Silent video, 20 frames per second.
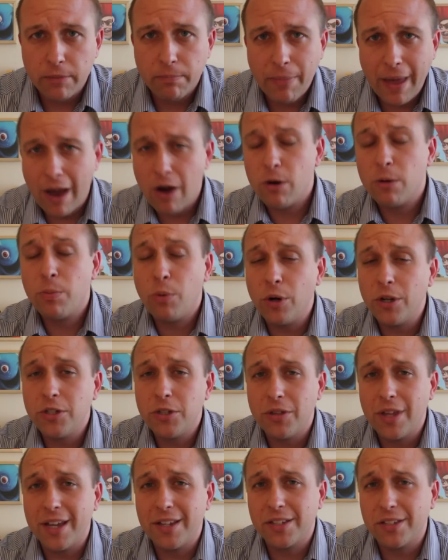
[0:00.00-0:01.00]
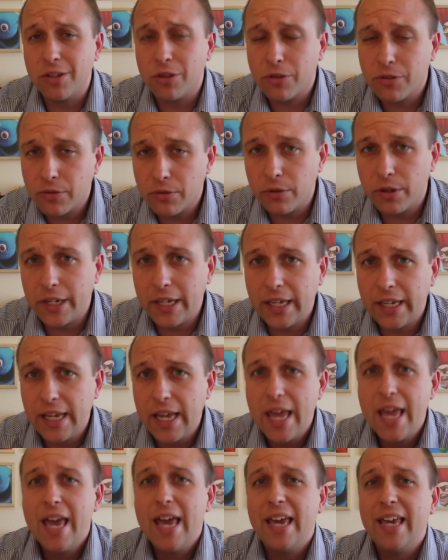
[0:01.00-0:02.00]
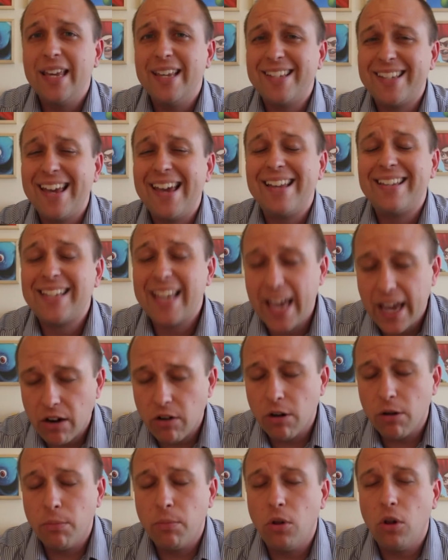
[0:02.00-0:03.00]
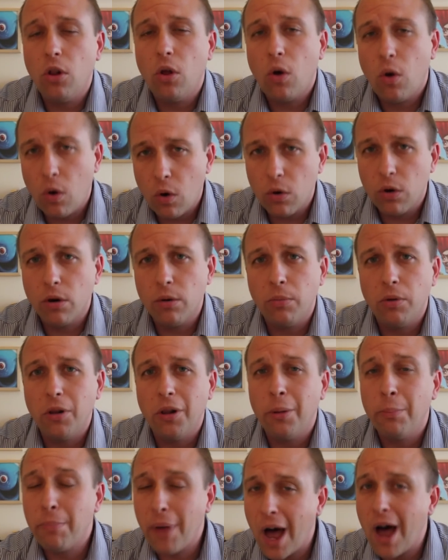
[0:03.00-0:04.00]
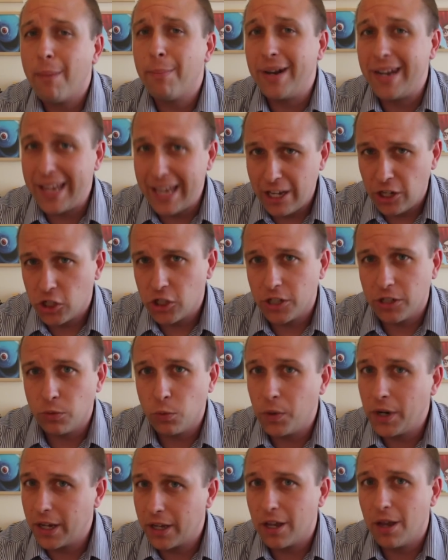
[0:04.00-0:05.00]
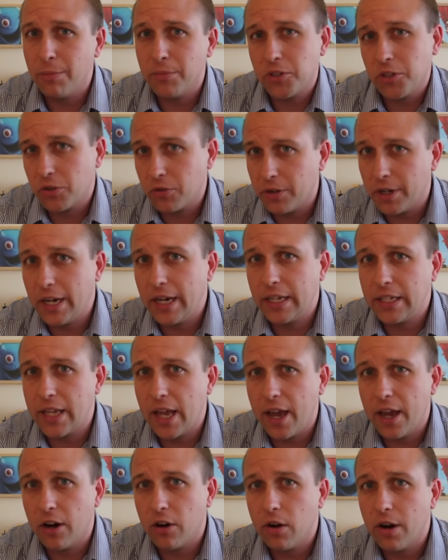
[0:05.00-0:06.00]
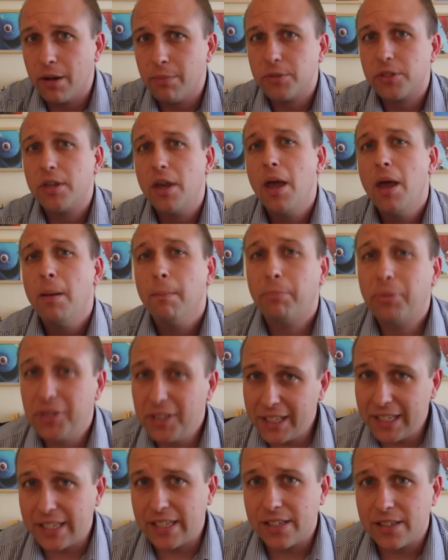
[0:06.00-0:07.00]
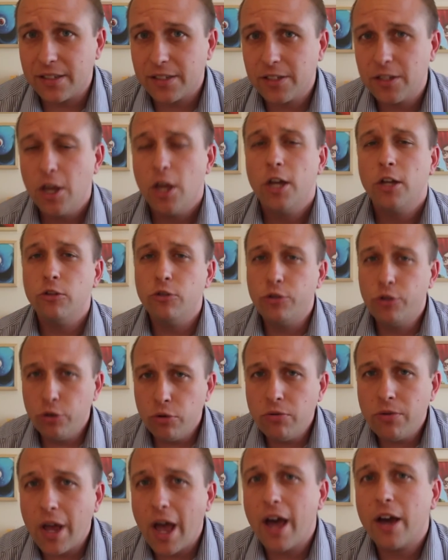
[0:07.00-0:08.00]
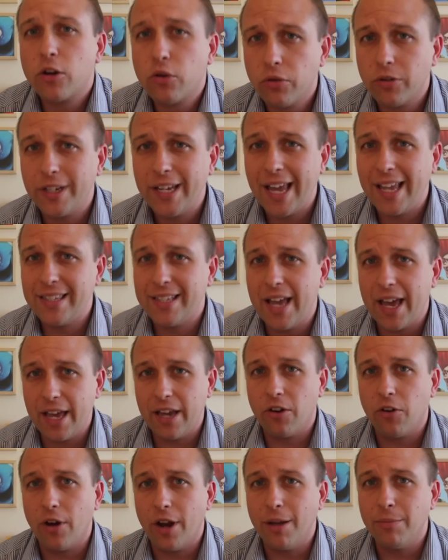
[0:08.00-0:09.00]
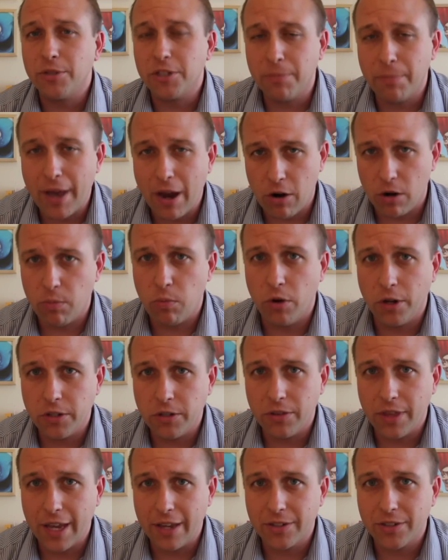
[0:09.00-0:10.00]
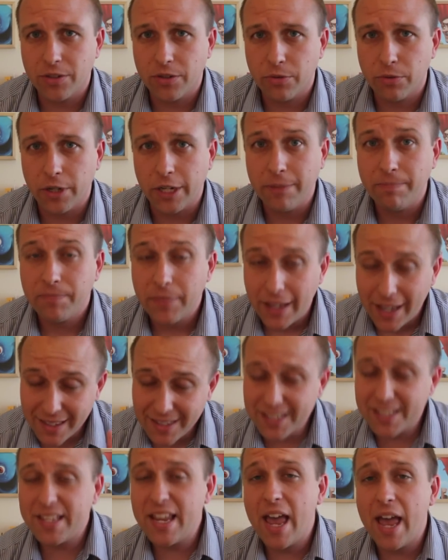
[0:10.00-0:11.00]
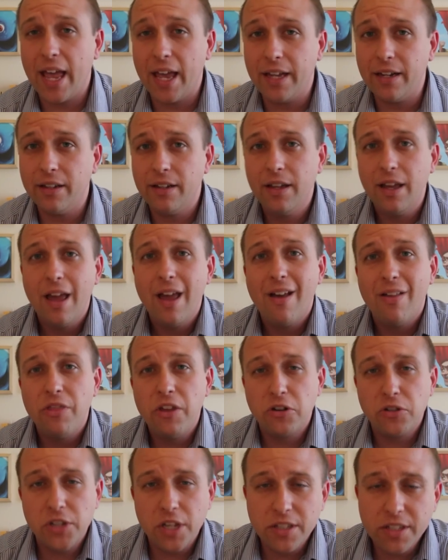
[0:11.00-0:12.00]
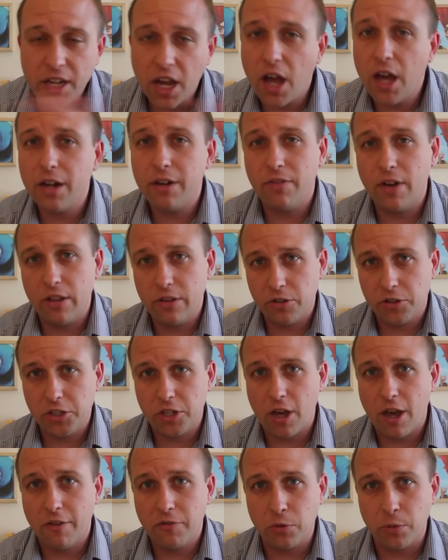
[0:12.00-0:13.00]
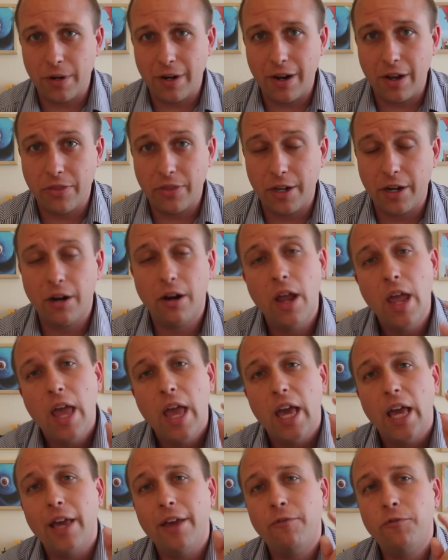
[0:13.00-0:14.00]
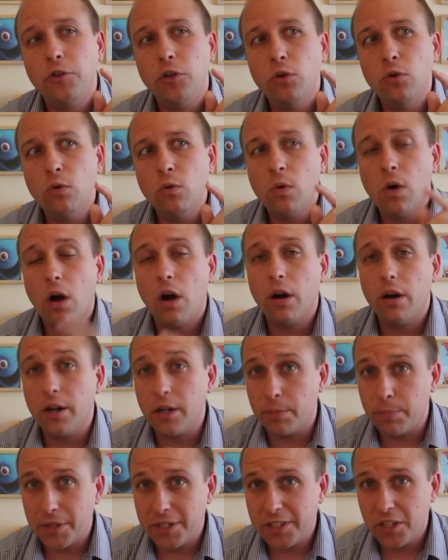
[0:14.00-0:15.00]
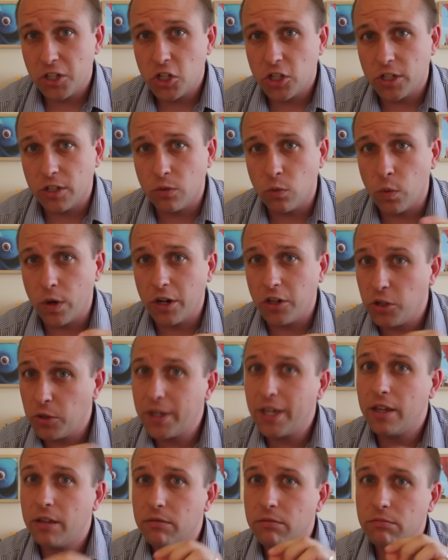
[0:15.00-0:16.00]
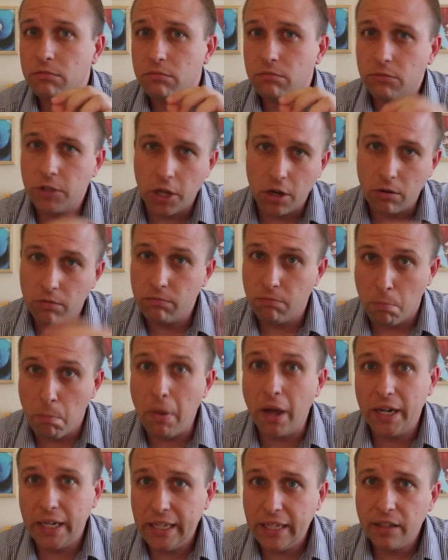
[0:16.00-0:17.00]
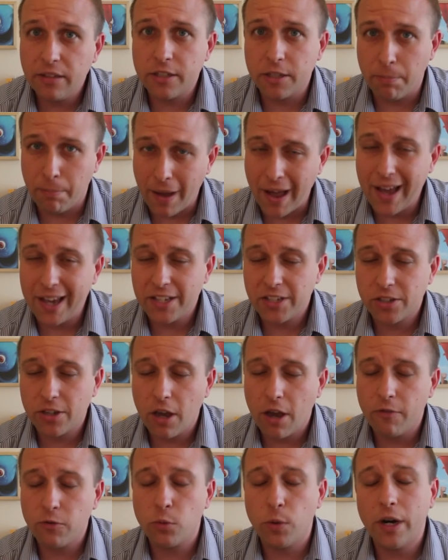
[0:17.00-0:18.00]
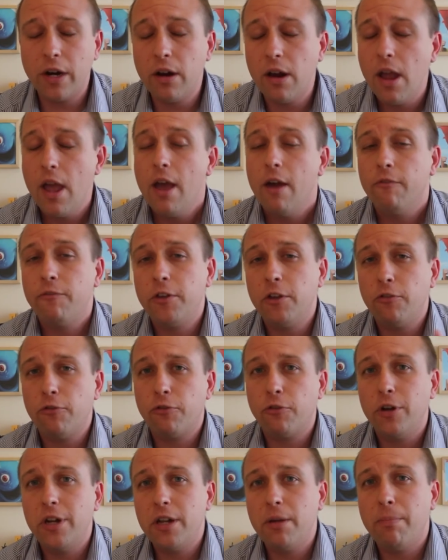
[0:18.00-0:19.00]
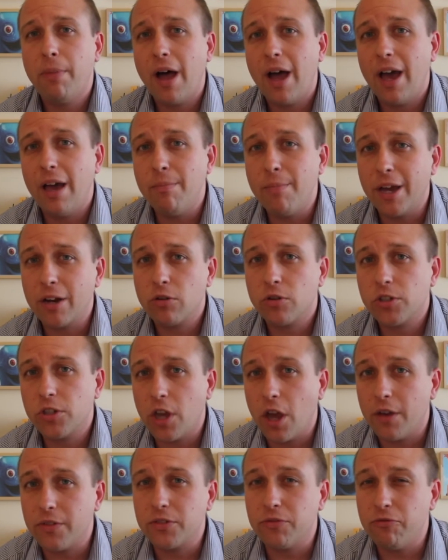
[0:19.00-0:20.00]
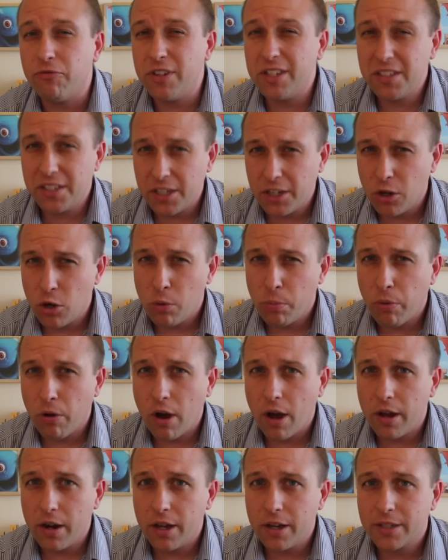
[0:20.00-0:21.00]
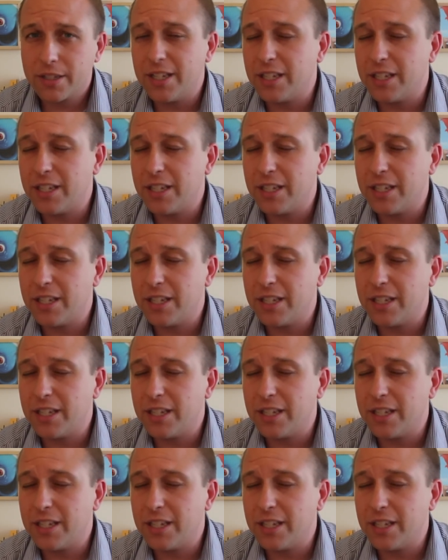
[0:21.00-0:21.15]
PowerPoint two thousand three is a terrible, horrible abomination when it comes to creating diagrams. Please, do not create diagrams in PowerPoint two thousand three. Instead, there's a ton of other software out there. If you are in a position where you get you know, money to buy software, feel free to buy Microsoft's Visio product.